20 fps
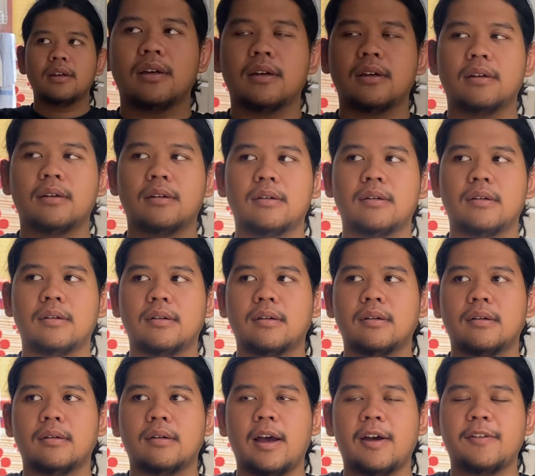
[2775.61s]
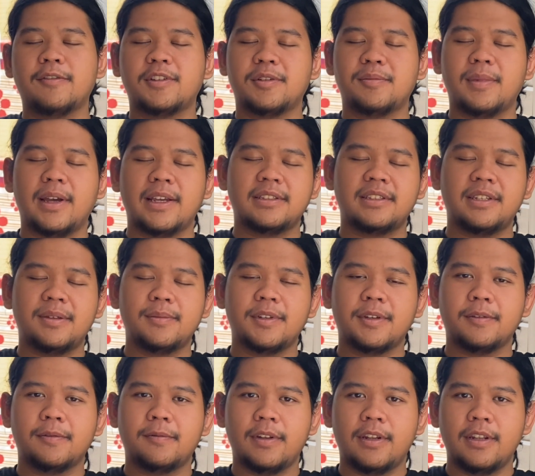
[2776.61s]
after my
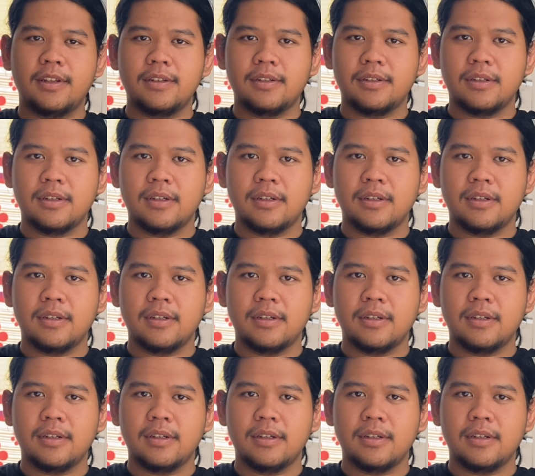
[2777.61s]
symptoms finish.